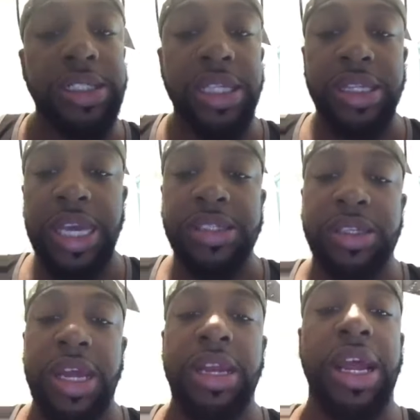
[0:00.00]
and things of
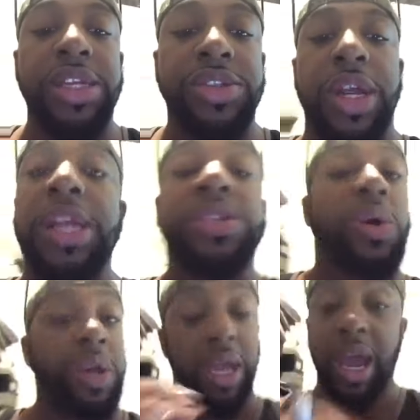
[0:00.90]
that nature. It's
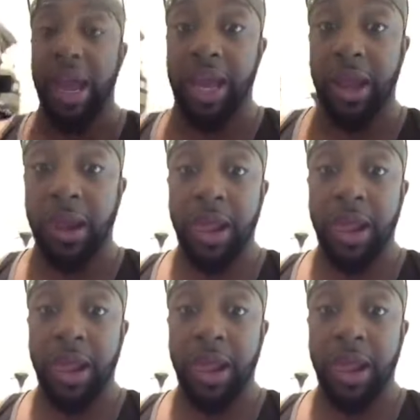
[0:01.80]
okay.